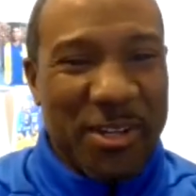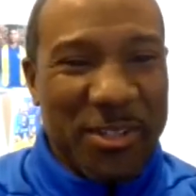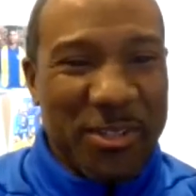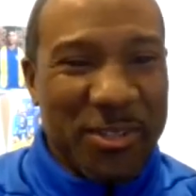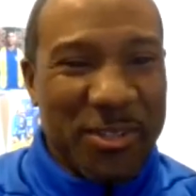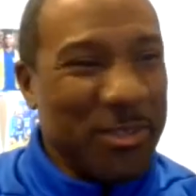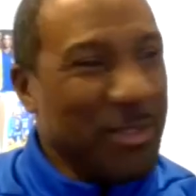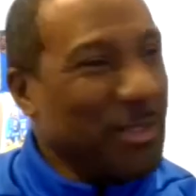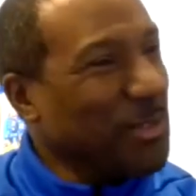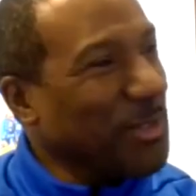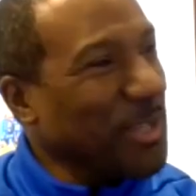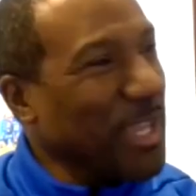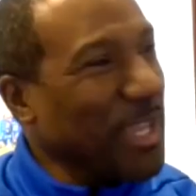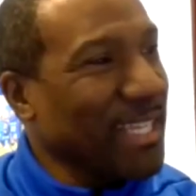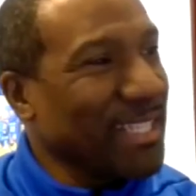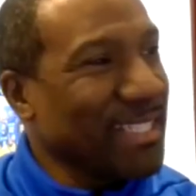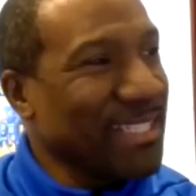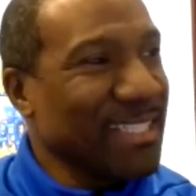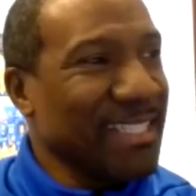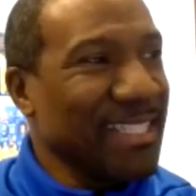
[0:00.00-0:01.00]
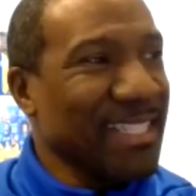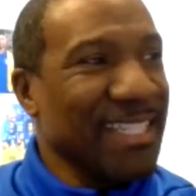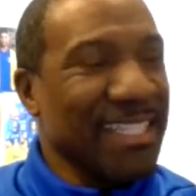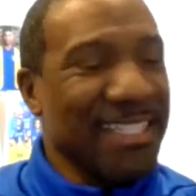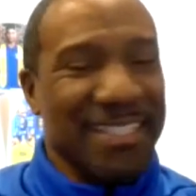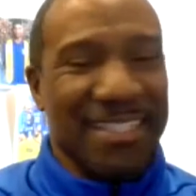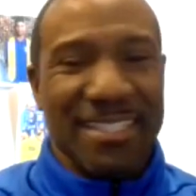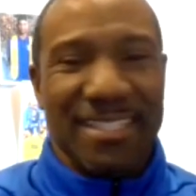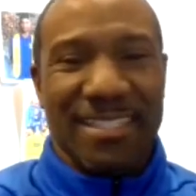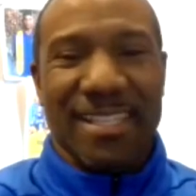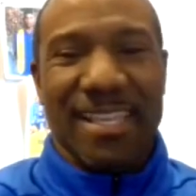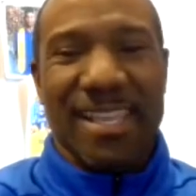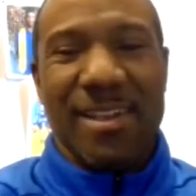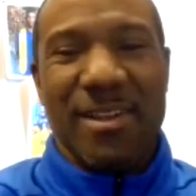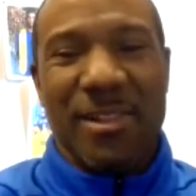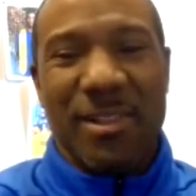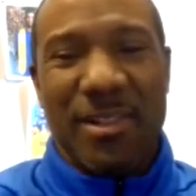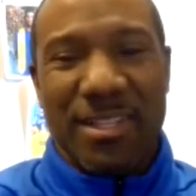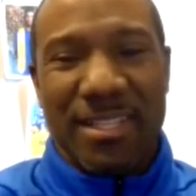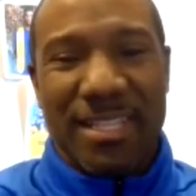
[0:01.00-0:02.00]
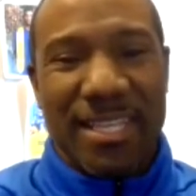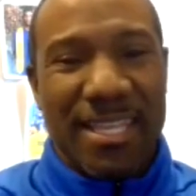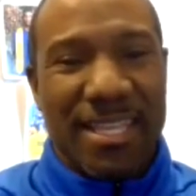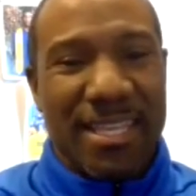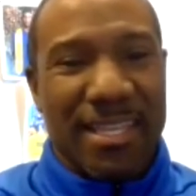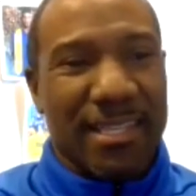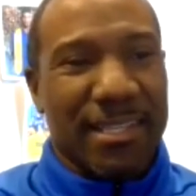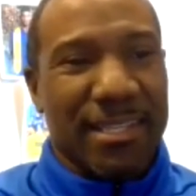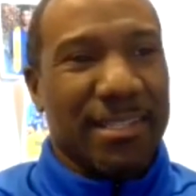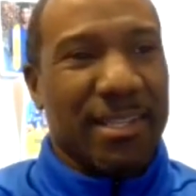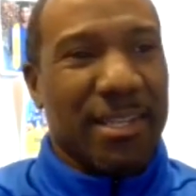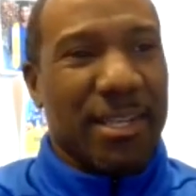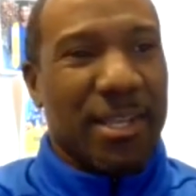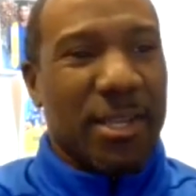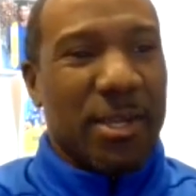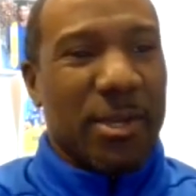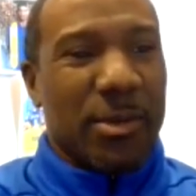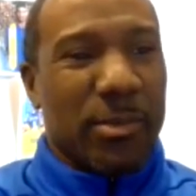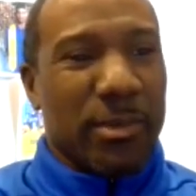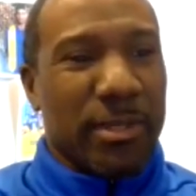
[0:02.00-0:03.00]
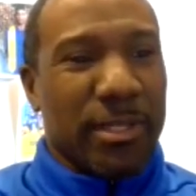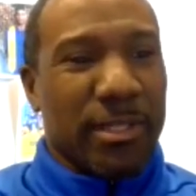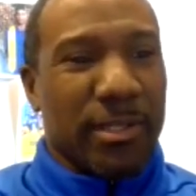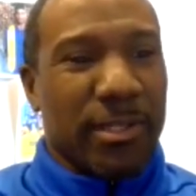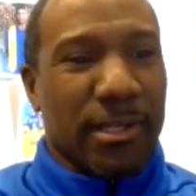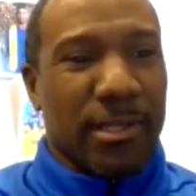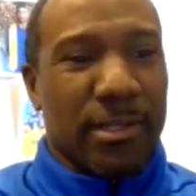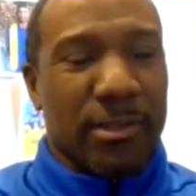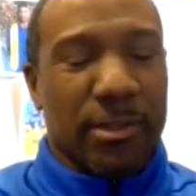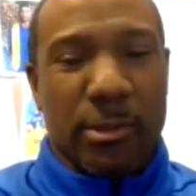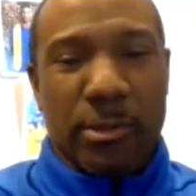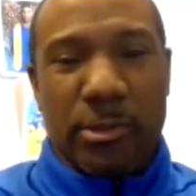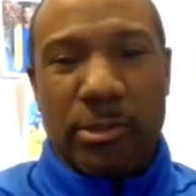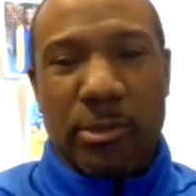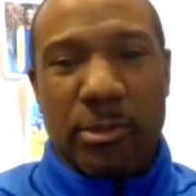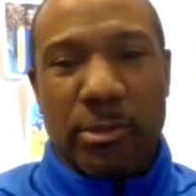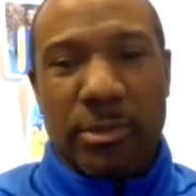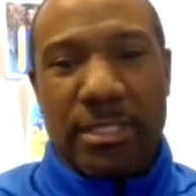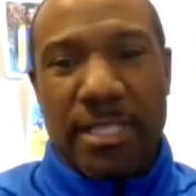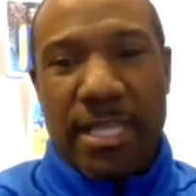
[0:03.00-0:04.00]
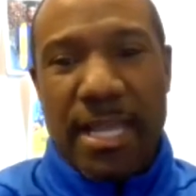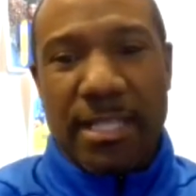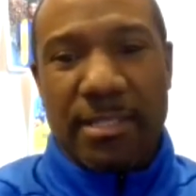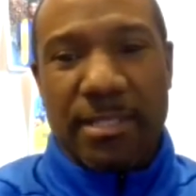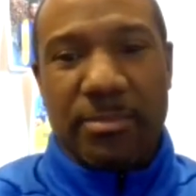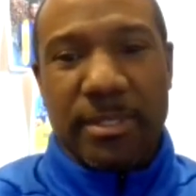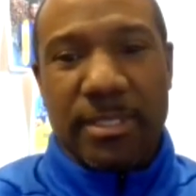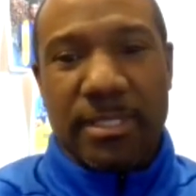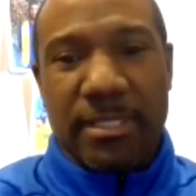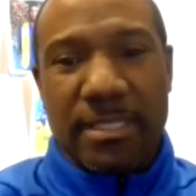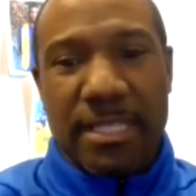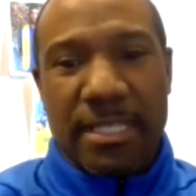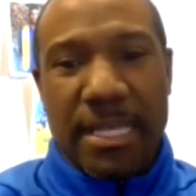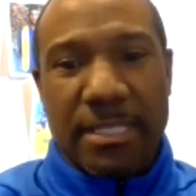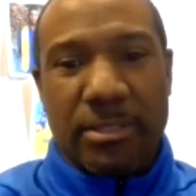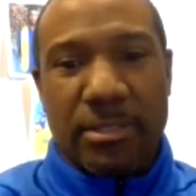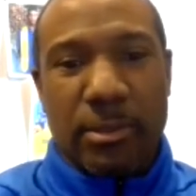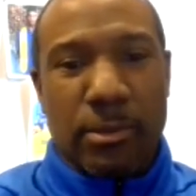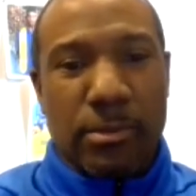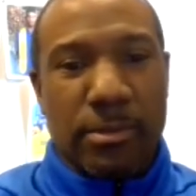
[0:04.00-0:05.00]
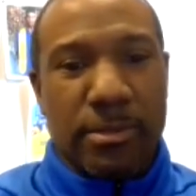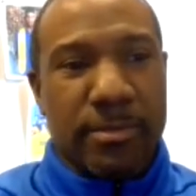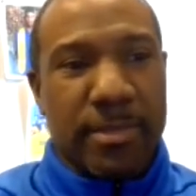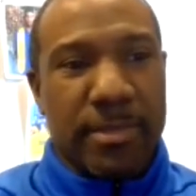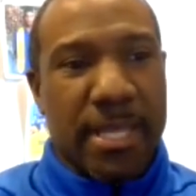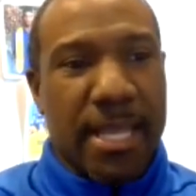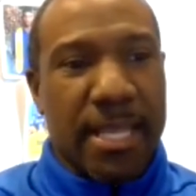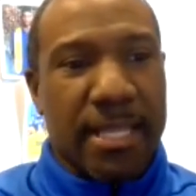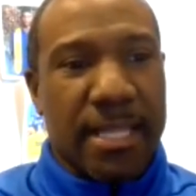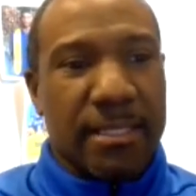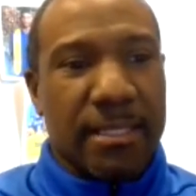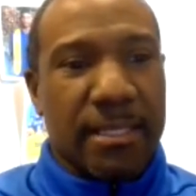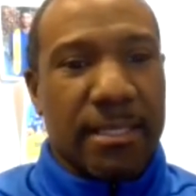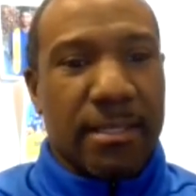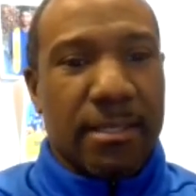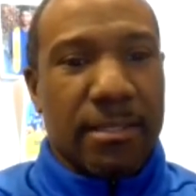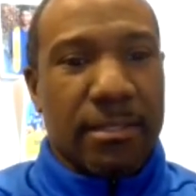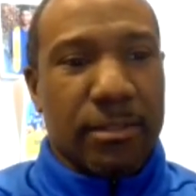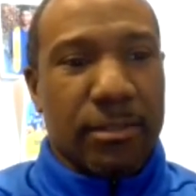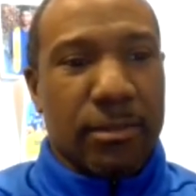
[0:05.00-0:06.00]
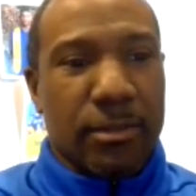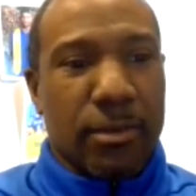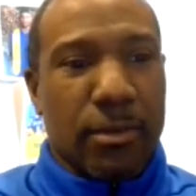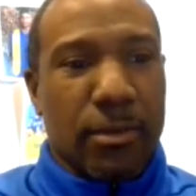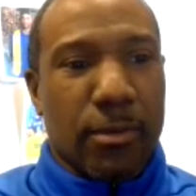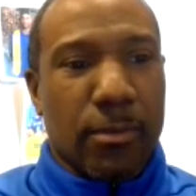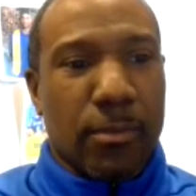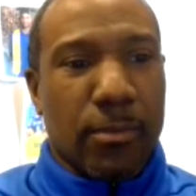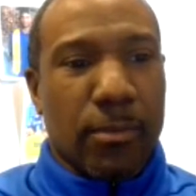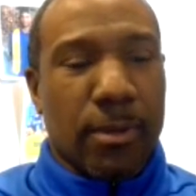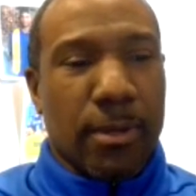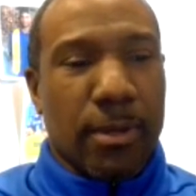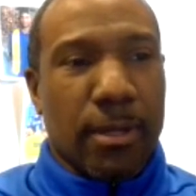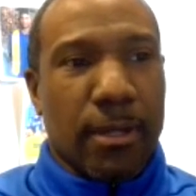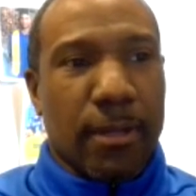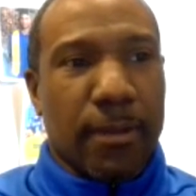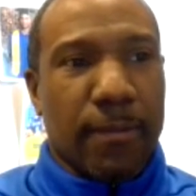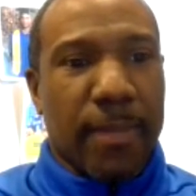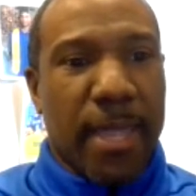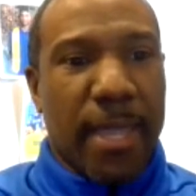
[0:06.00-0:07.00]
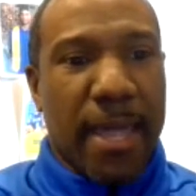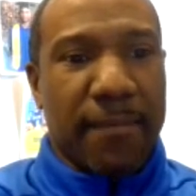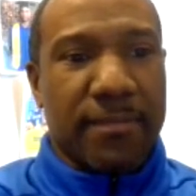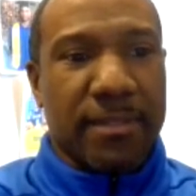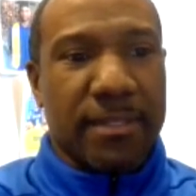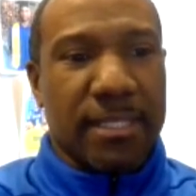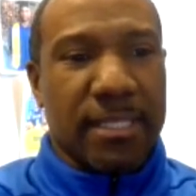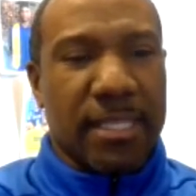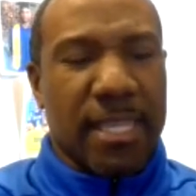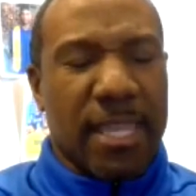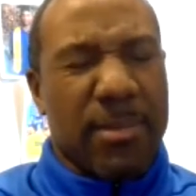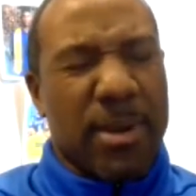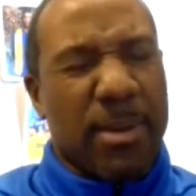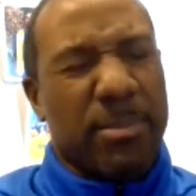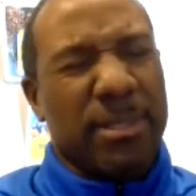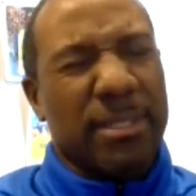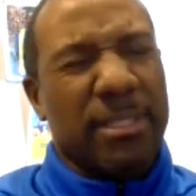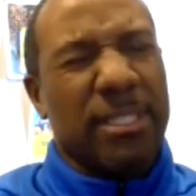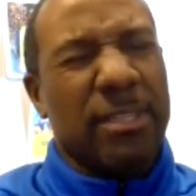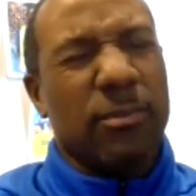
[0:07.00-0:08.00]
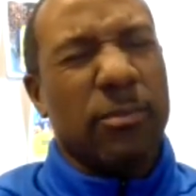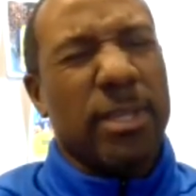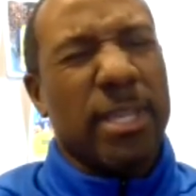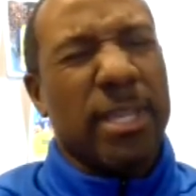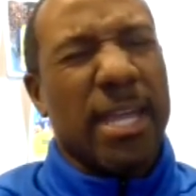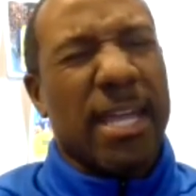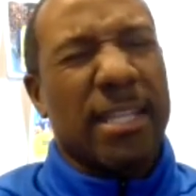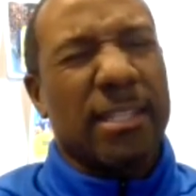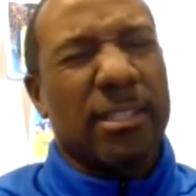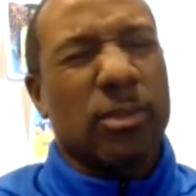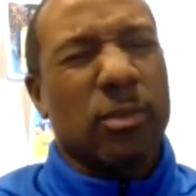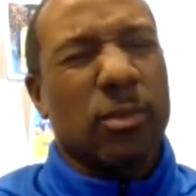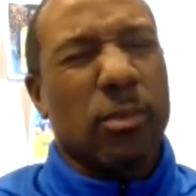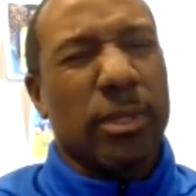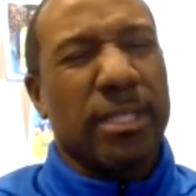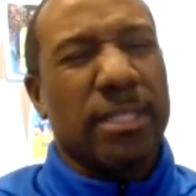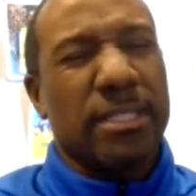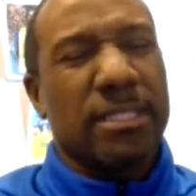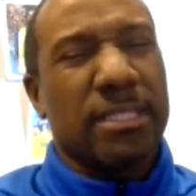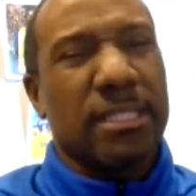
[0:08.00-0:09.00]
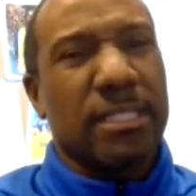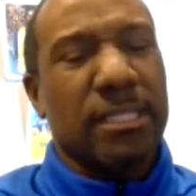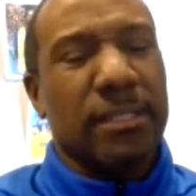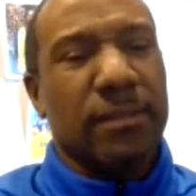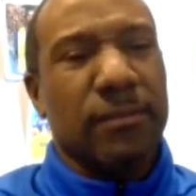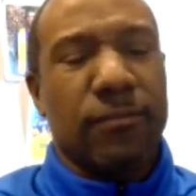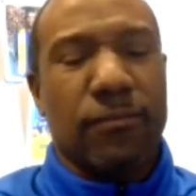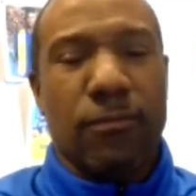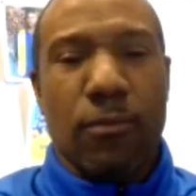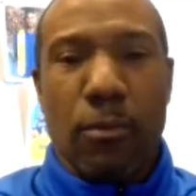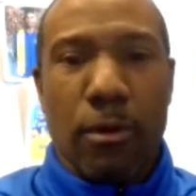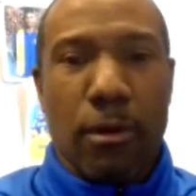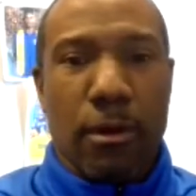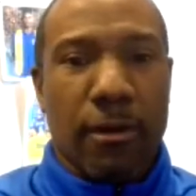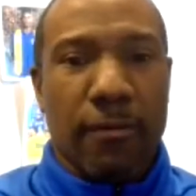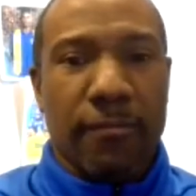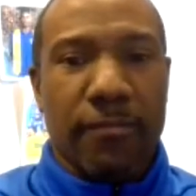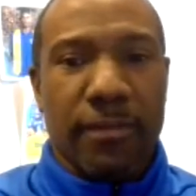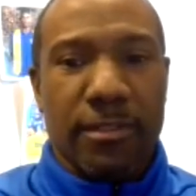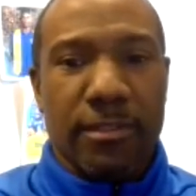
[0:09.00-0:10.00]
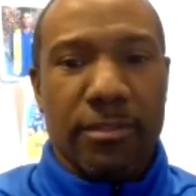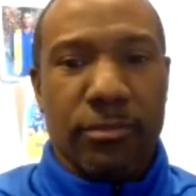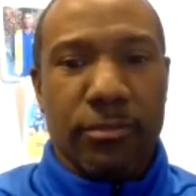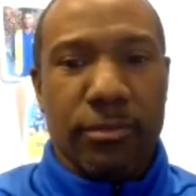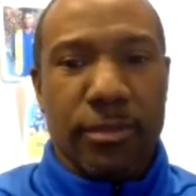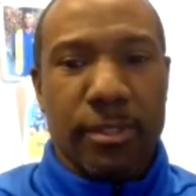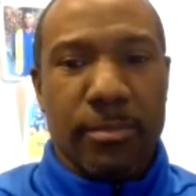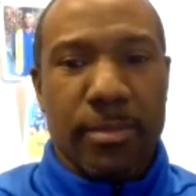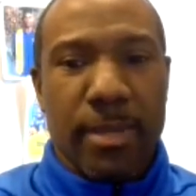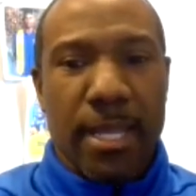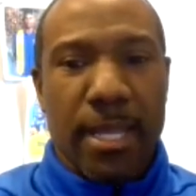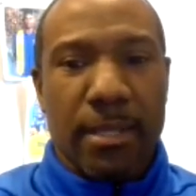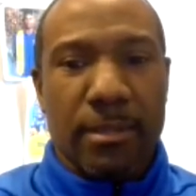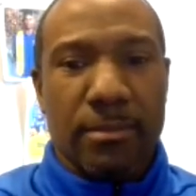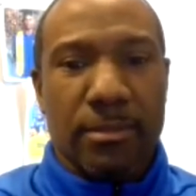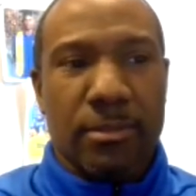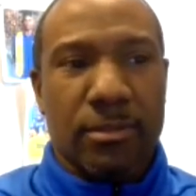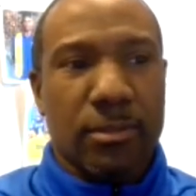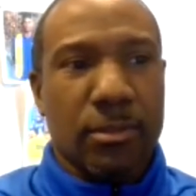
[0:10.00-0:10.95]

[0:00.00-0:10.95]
You you actually hit the nail on the head with uh, those two stats because I told them that you know um, after the game, I believe we had 24 offensive rebounds.